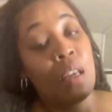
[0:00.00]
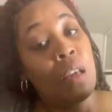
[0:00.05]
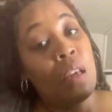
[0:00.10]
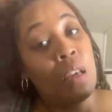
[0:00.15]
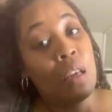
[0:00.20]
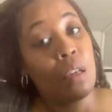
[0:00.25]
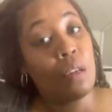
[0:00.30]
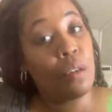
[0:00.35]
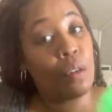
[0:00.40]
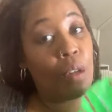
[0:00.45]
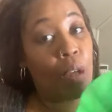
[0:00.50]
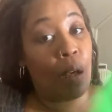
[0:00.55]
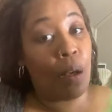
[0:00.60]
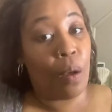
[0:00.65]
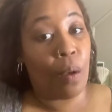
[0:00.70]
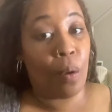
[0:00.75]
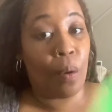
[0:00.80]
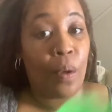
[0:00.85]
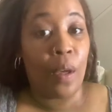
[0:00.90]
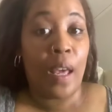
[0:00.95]
you
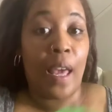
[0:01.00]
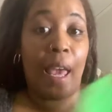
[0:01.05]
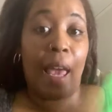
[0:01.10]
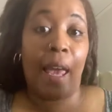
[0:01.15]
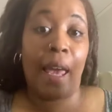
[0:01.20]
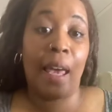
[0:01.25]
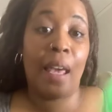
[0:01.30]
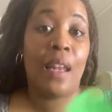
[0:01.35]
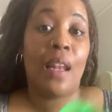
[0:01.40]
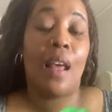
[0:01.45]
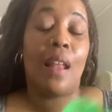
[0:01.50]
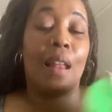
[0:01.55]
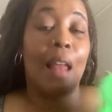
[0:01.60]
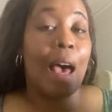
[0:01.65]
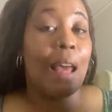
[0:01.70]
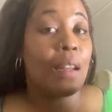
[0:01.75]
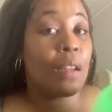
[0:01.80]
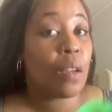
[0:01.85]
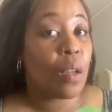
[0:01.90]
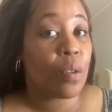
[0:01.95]
know, and a
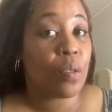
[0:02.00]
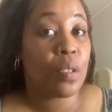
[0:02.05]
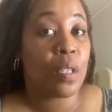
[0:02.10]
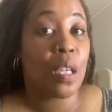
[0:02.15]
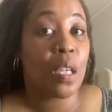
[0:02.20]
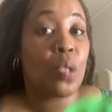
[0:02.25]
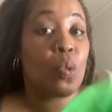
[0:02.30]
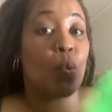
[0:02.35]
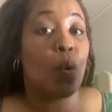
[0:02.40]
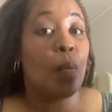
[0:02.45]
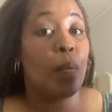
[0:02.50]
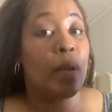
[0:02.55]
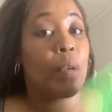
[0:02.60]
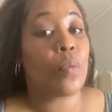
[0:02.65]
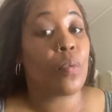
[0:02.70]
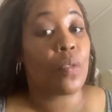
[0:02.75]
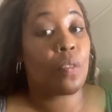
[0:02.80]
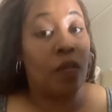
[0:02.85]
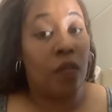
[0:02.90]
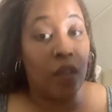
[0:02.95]
lot of those things will be
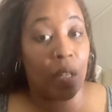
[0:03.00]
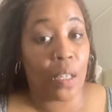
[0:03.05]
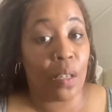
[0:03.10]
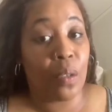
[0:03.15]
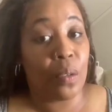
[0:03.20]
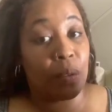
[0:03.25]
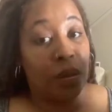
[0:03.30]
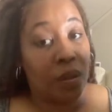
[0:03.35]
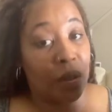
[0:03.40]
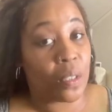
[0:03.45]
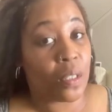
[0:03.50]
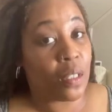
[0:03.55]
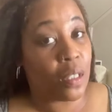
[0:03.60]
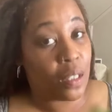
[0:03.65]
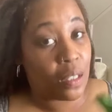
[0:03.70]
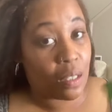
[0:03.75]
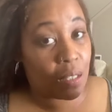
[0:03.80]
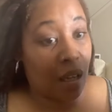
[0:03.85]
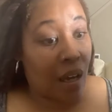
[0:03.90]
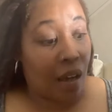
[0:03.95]
revealed during
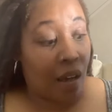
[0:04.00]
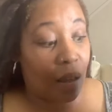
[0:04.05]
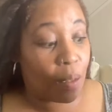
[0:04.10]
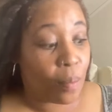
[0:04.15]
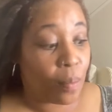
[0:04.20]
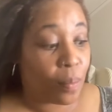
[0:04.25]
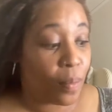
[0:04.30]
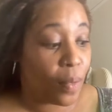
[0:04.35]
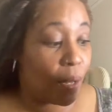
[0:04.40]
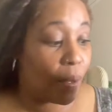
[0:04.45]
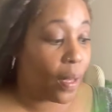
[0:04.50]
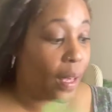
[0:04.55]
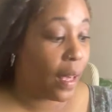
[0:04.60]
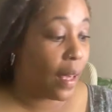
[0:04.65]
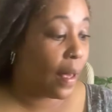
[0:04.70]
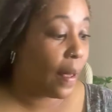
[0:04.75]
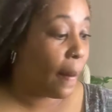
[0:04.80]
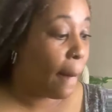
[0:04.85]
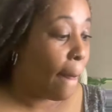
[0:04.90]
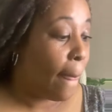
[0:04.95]
this time.
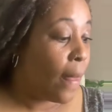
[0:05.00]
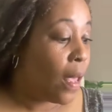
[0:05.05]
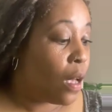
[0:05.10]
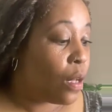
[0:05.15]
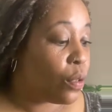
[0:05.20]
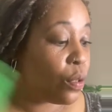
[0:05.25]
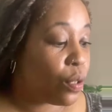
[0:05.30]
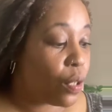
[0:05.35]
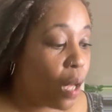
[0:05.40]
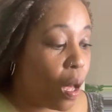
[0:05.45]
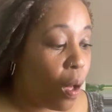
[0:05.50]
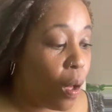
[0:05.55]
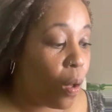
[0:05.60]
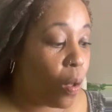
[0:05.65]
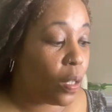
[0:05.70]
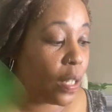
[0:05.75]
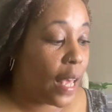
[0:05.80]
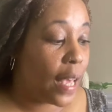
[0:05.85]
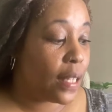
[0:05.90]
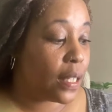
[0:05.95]
Okay, so
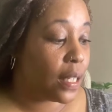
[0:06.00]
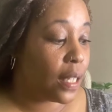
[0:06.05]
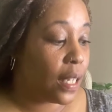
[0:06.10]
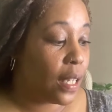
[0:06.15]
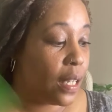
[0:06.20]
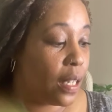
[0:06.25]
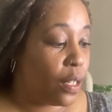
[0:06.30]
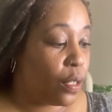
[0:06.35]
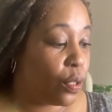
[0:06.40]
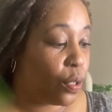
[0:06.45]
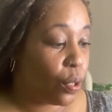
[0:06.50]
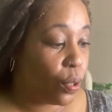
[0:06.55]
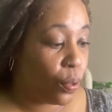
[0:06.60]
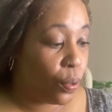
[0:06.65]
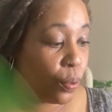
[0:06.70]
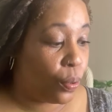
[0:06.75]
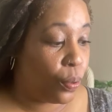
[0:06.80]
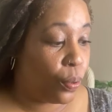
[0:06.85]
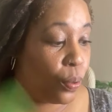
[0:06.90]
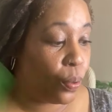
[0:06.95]
let's get
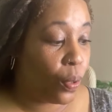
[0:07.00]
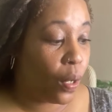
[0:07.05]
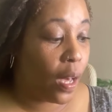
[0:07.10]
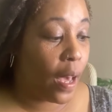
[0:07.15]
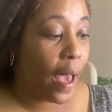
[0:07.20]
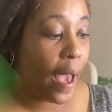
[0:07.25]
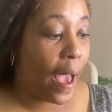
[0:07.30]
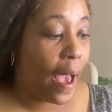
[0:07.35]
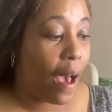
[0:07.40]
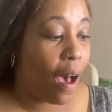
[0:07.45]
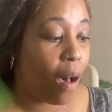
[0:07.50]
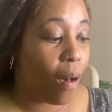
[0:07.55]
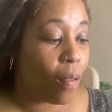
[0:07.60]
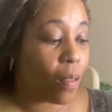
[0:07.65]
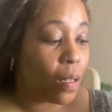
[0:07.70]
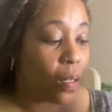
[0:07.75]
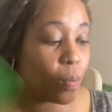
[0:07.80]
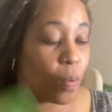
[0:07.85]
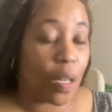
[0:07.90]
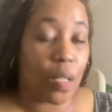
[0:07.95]
into how
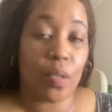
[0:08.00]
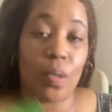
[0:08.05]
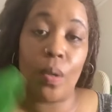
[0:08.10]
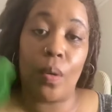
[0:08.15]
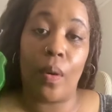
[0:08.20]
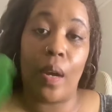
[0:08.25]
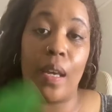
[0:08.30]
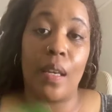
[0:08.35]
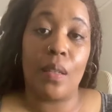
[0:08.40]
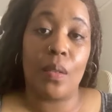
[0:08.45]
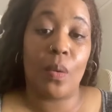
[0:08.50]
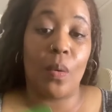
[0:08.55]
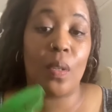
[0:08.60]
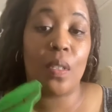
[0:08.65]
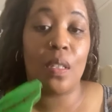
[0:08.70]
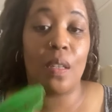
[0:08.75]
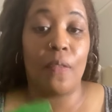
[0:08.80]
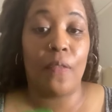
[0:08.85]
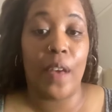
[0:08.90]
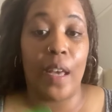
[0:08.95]
this retrograde is going
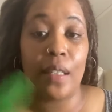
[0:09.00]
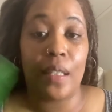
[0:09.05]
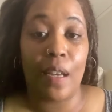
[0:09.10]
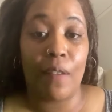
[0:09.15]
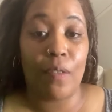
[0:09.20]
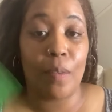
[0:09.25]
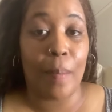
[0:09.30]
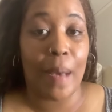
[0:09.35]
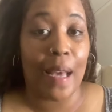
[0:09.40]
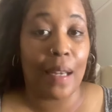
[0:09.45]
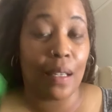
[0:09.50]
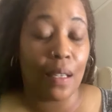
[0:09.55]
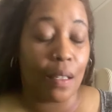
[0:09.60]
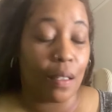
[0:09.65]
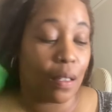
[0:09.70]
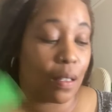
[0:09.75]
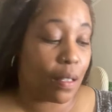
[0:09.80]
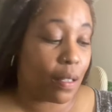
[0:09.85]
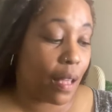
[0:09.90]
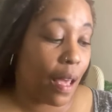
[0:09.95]
to affect everybody in
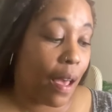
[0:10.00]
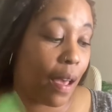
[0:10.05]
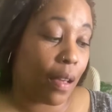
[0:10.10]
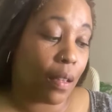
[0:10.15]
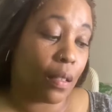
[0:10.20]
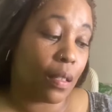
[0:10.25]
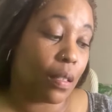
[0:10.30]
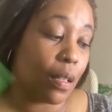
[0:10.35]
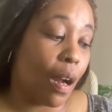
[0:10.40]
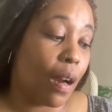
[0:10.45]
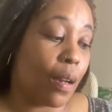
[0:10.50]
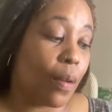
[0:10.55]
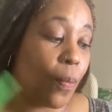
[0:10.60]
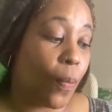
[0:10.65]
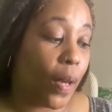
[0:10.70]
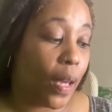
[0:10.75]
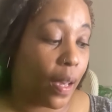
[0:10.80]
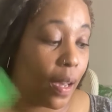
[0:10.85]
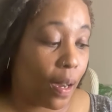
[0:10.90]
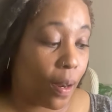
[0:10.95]
the sign, starting
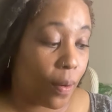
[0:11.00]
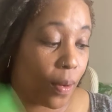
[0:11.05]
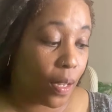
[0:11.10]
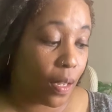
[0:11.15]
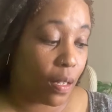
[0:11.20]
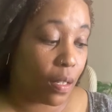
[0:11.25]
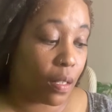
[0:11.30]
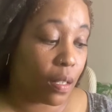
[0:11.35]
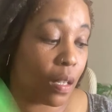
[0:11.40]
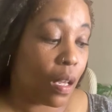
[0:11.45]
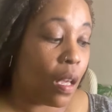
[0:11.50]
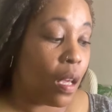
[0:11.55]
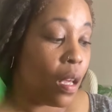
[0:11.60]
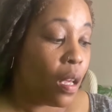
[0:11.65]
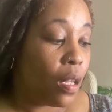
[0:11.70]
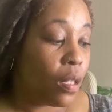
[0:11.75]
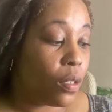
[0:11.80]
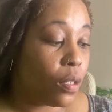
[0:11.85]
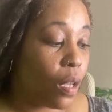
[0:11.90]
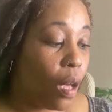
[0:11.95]
with Aries.
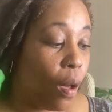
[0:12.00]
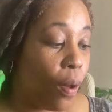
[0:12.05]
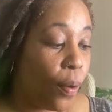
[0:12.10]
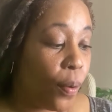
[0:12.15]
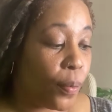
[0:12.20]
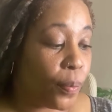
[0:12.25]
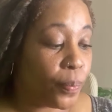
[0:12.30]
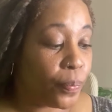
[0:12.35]
So